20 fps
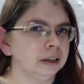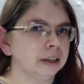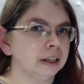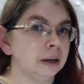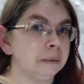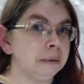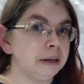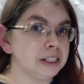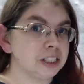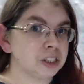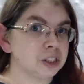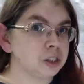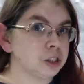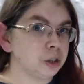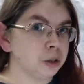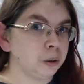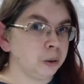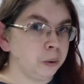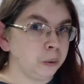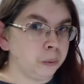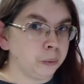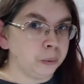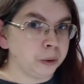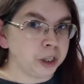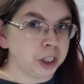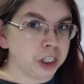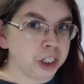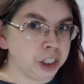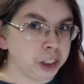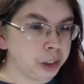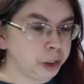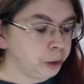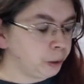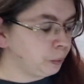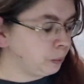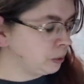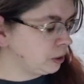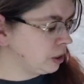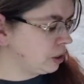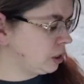That'd be so
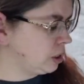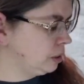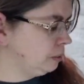cute.